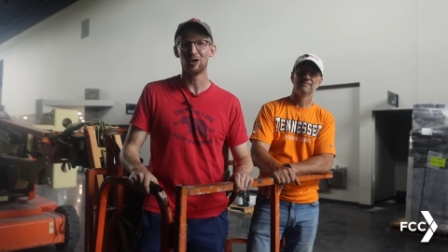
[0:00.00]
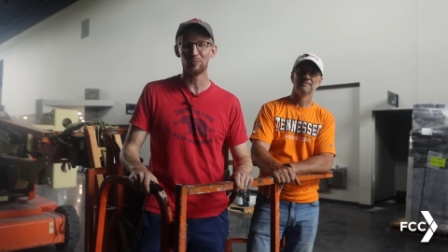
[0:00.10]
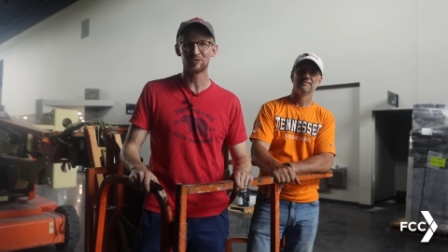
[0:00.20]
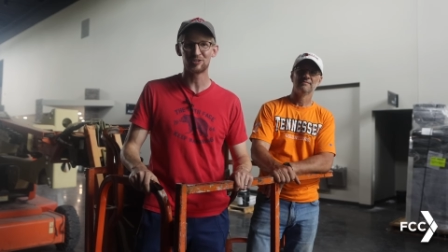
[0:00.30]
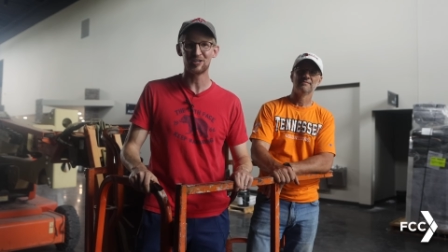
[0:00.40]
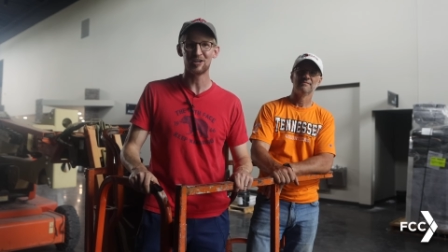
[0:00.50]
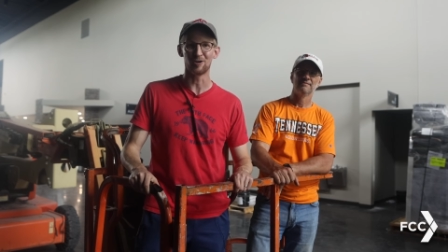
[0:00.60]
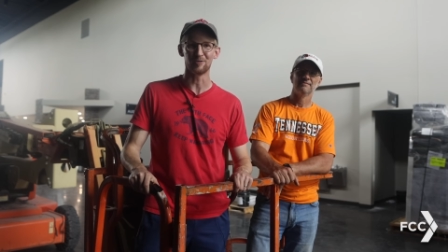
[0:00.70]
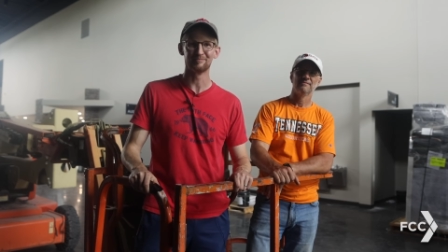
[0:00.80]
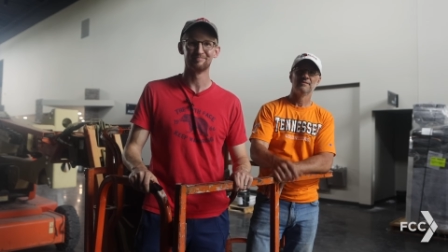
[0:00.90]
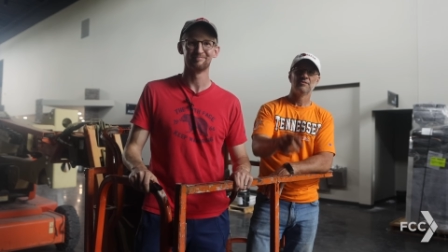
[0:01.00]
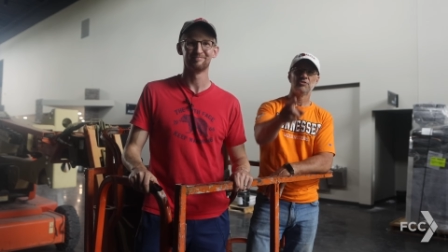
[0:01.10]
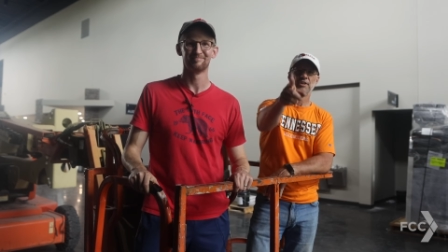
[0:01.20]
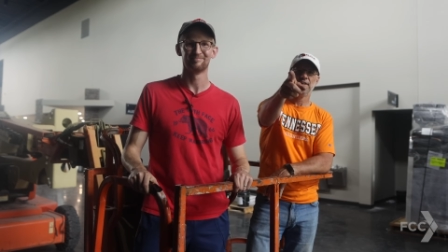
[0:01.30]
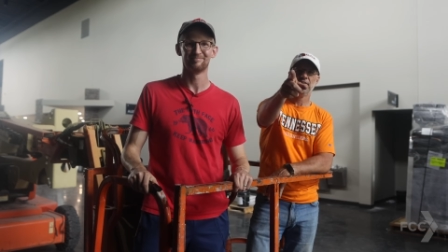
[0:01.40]
Hope to see you here.
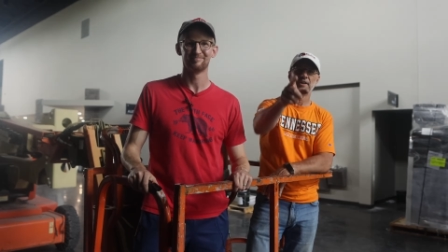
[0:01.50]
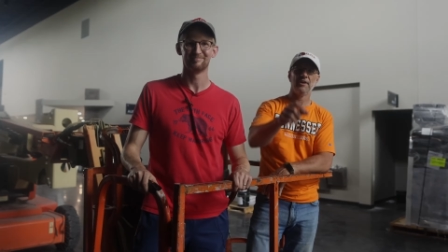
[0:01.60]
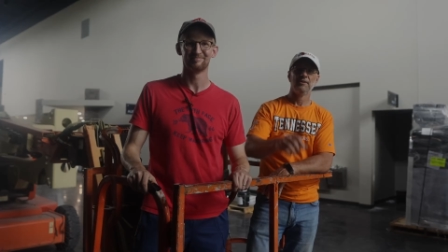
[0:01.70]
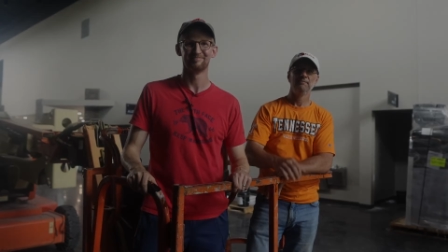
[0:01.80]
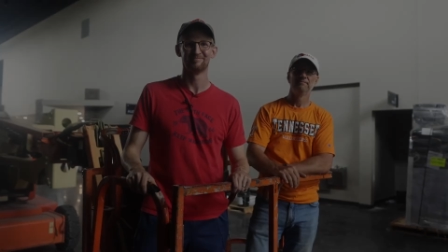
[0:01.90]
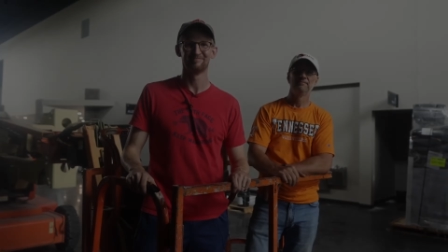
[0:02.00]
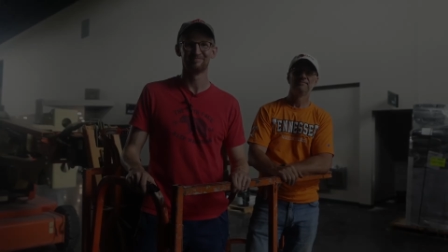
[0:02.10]
See you there.